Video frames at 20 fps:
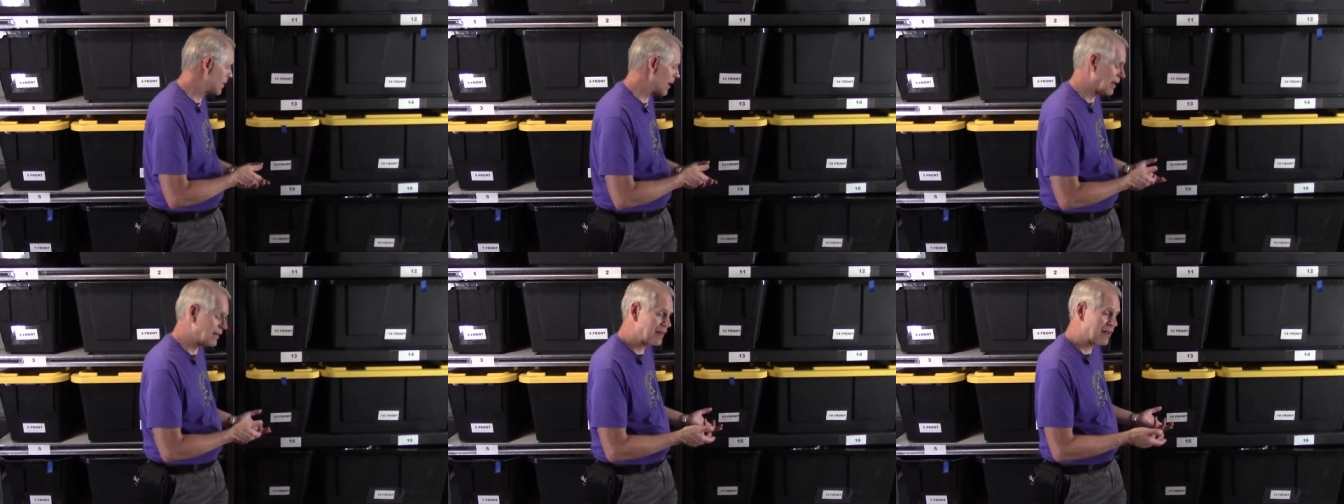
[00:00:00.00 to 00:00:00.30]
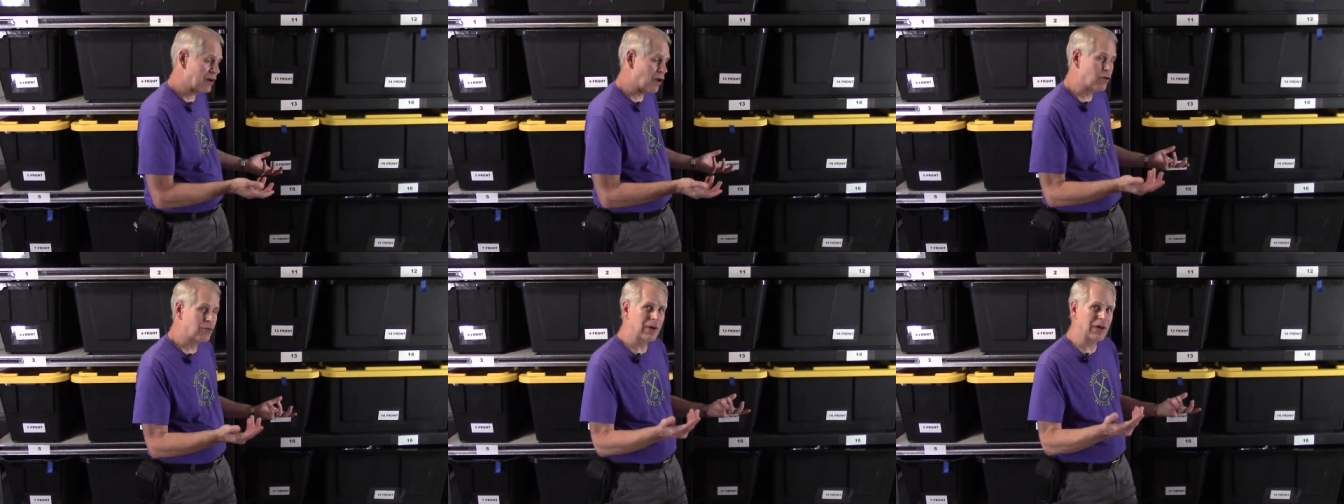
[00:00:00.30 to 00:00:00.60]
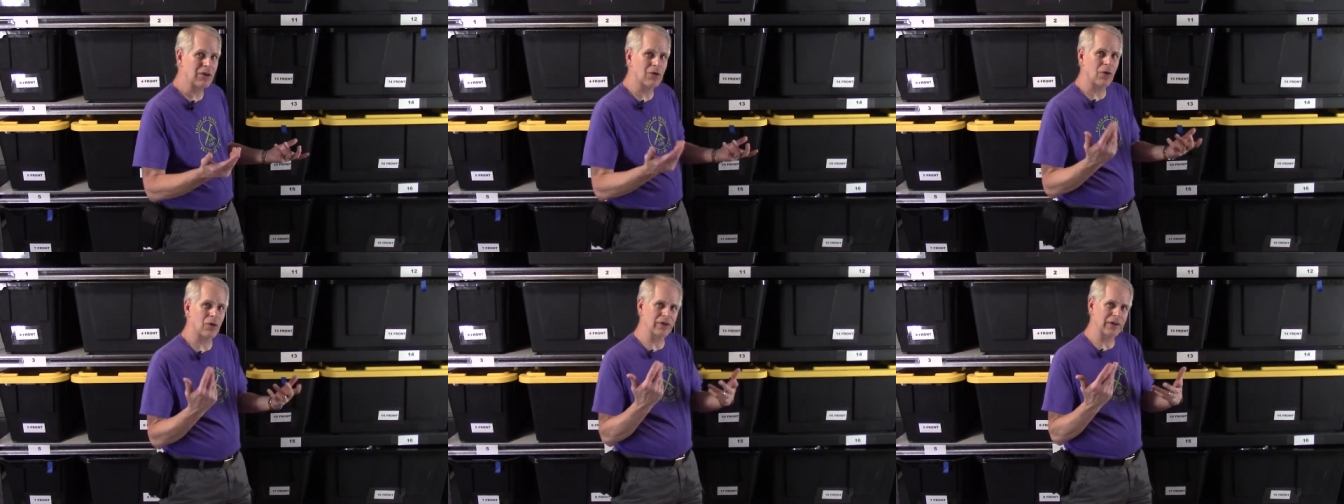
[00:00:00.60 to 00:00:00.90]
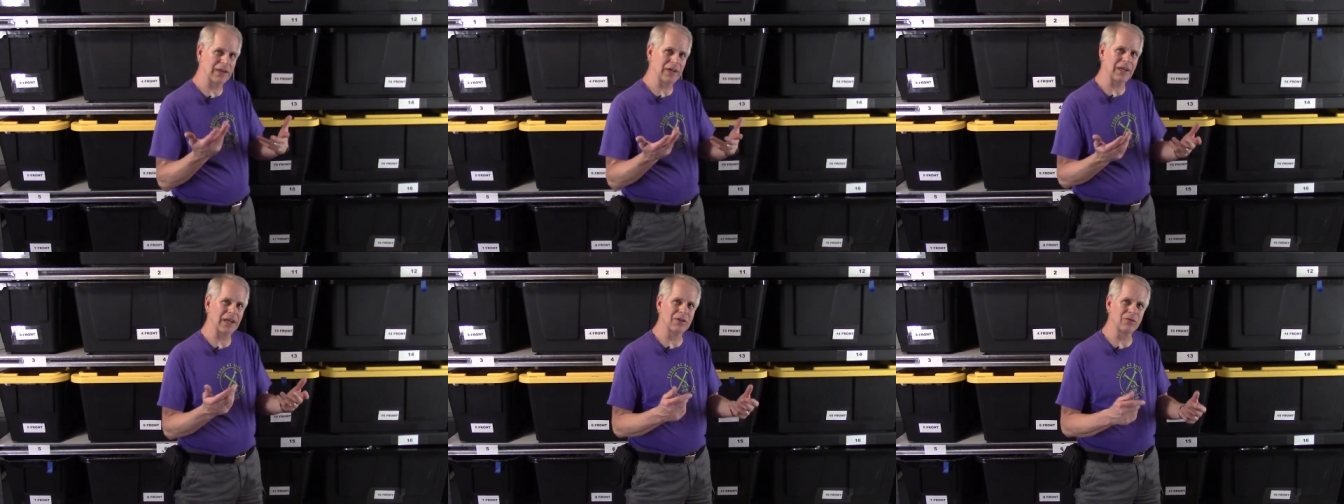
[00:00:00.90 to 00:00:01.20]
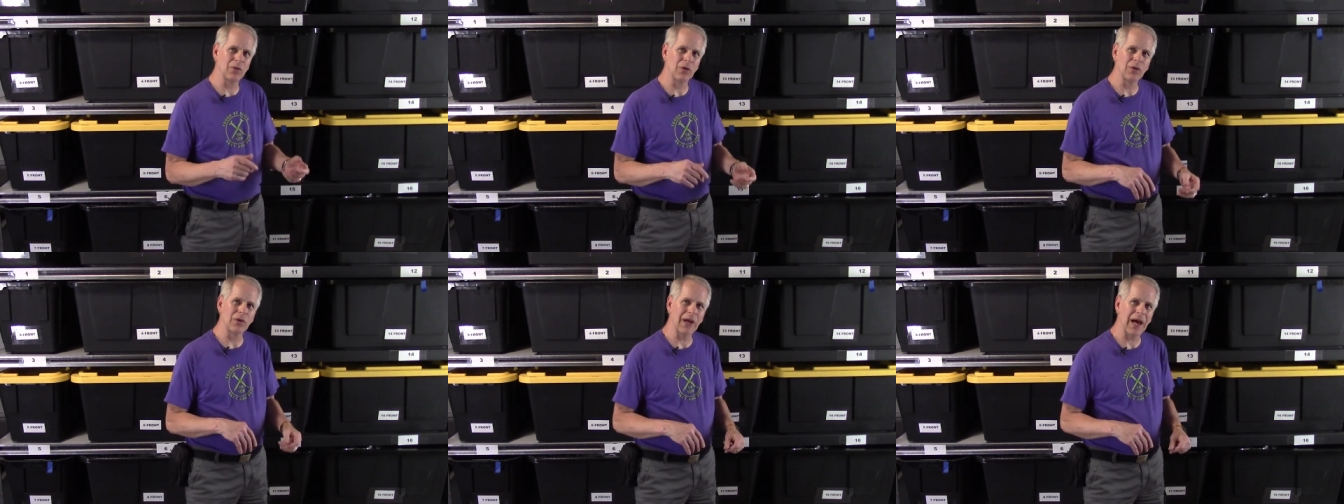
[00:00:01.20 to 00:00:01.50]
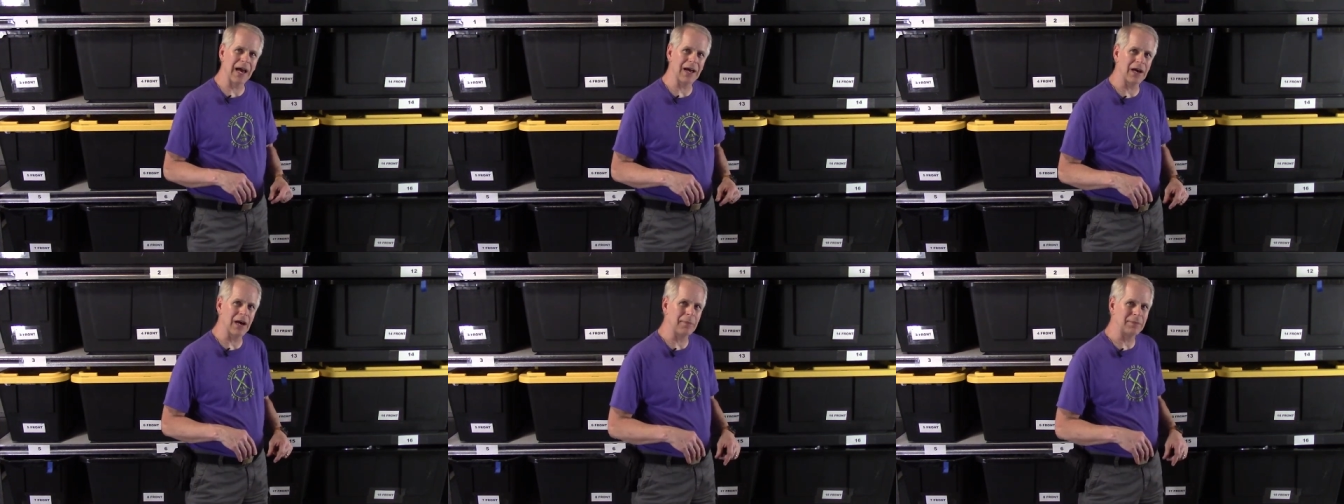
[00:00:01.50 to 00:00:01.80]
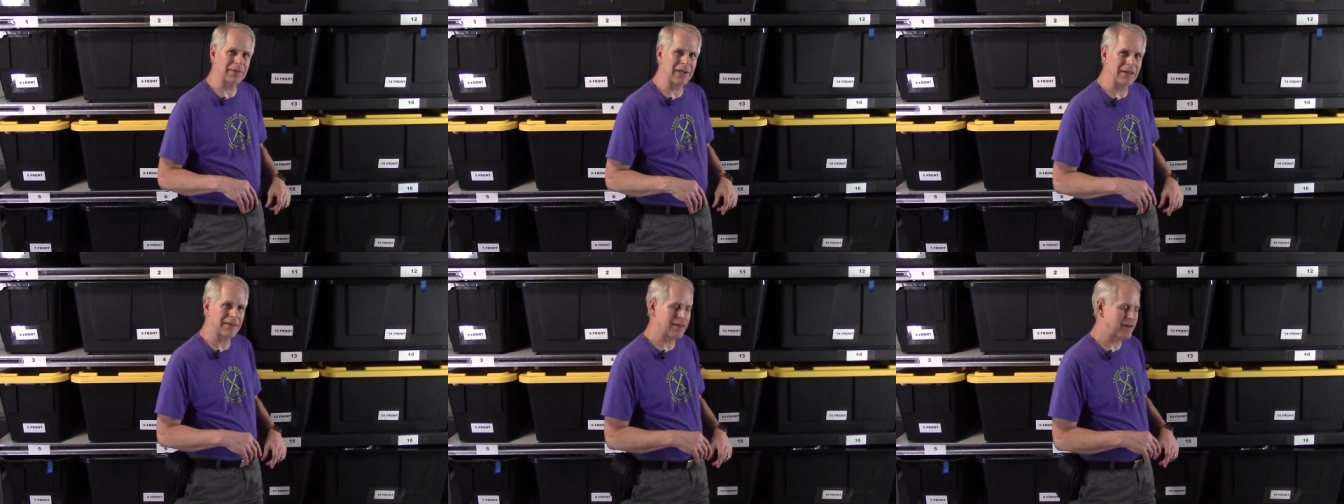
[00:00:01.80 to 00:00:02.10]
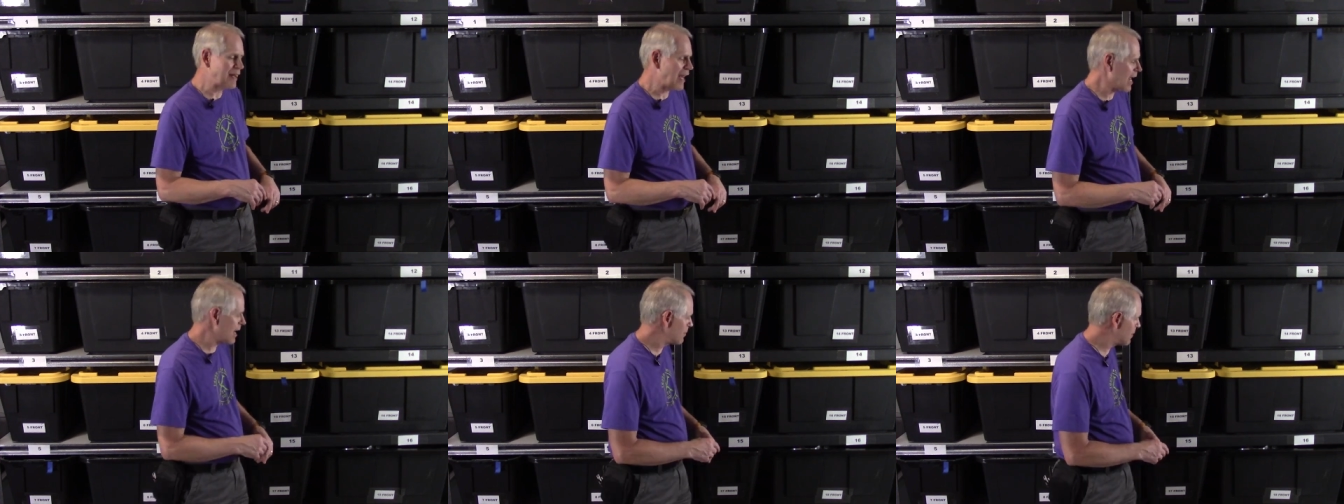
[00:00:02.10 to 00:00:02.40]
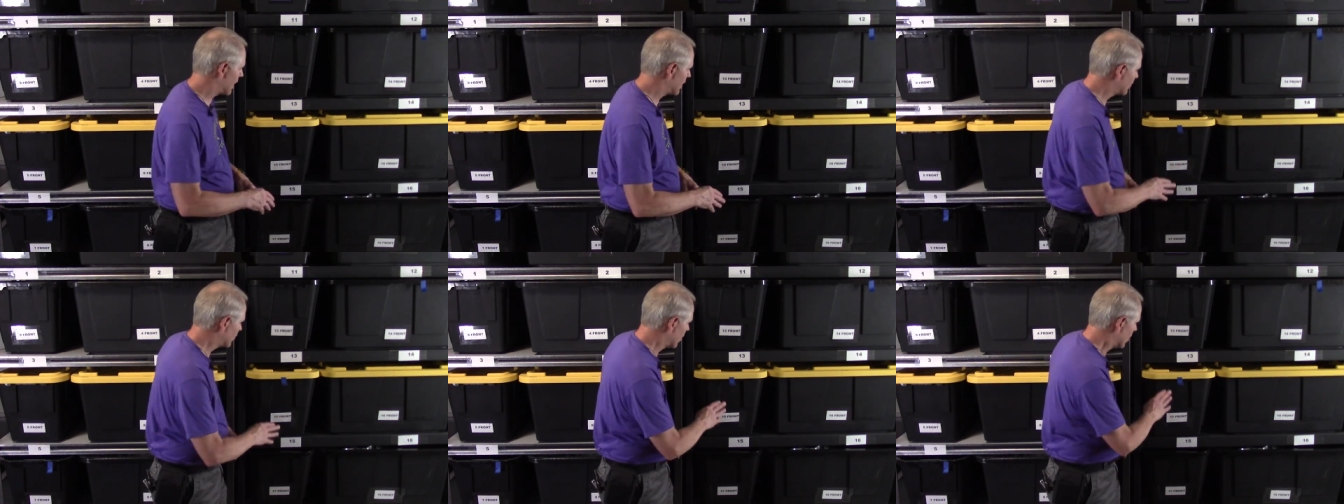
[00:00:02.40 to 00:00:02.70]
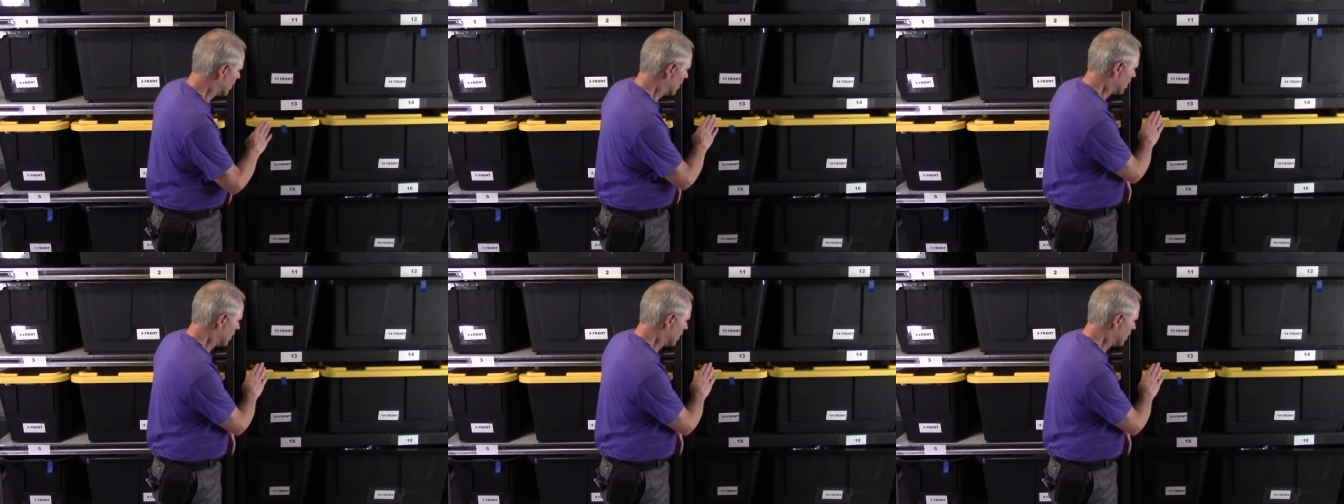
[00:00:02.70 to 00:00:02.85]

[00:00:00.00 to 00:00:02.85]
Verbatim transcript: and then I'll record it and we'll uh, update the database.